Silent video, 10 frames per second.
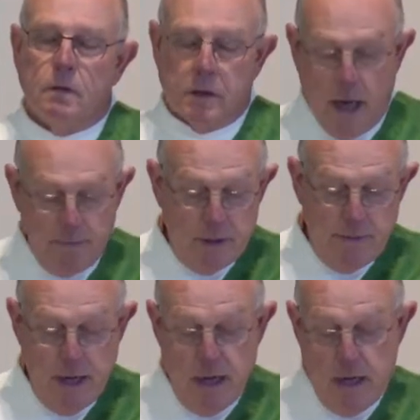Come to
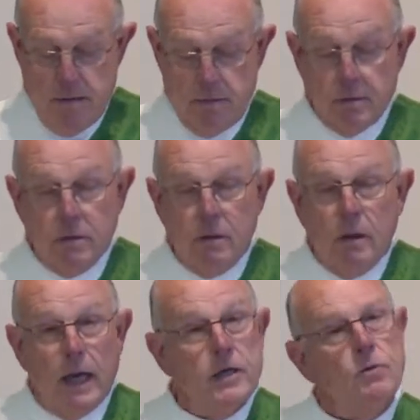me
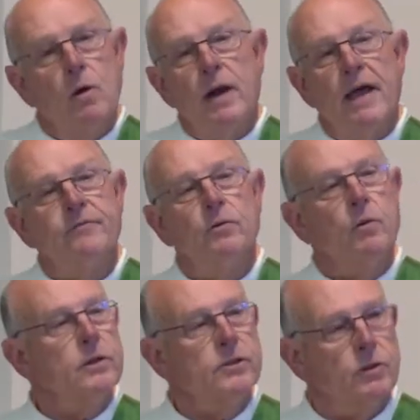and you won't have to
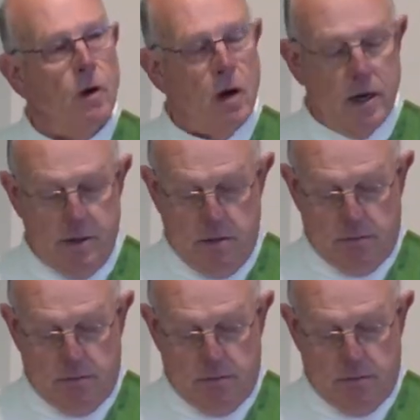work so hard.